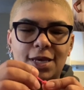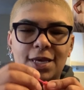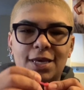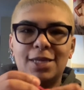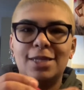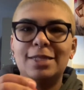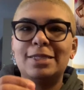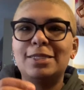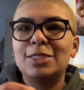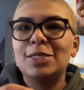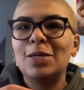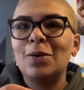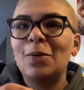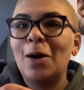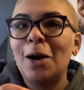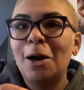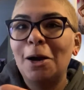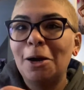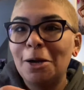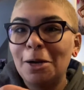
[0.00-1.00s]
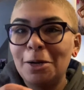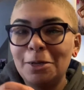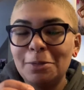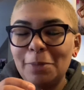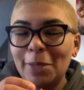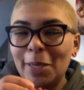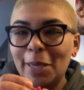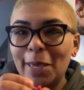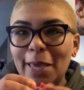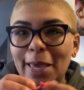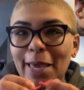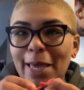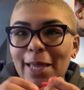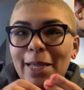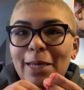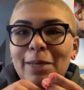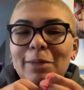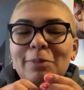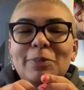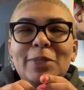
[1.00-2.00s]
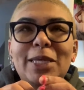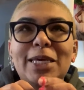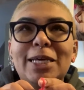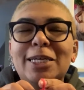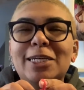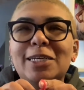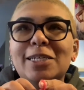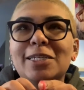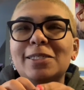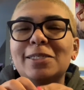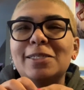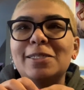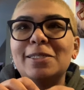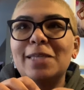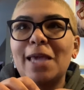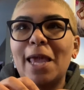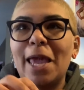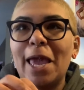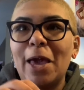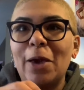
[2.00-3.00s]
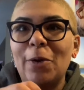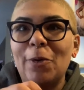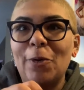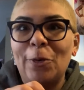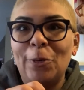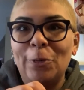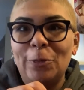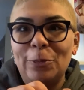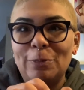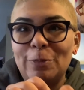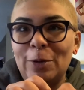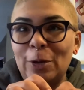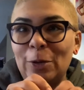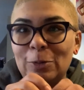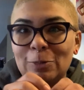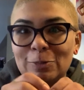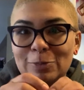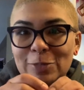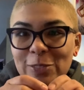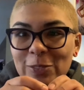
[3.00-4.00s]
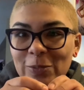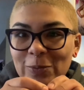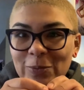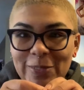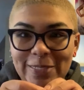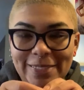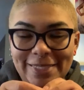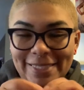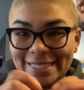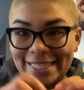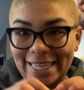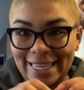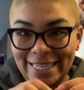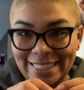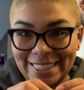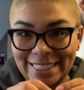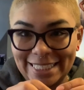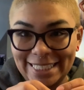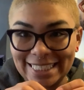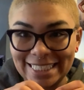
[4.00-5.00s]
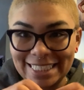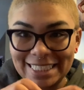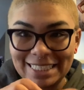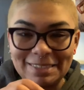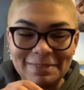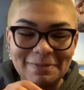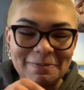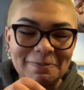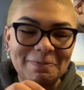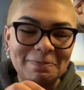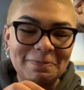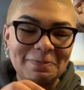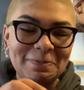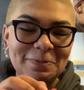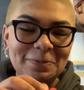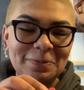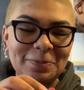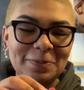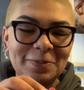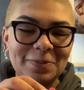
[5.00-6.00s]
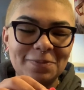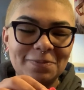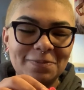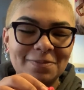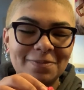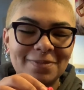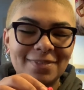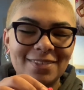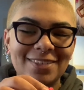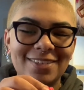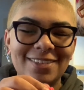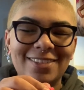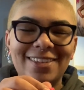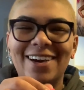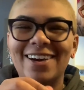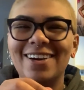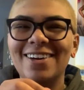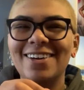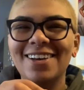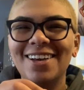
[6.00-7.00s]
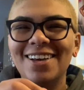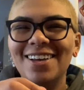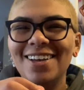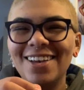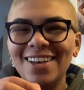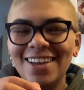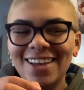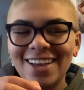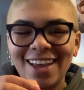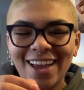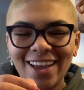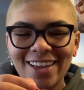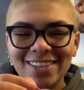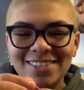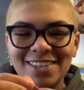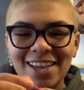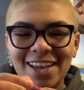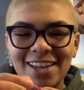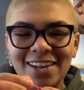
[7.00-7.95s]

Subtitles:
It's so hard being a stay-at-home homeschooling teacher. No, it's kind of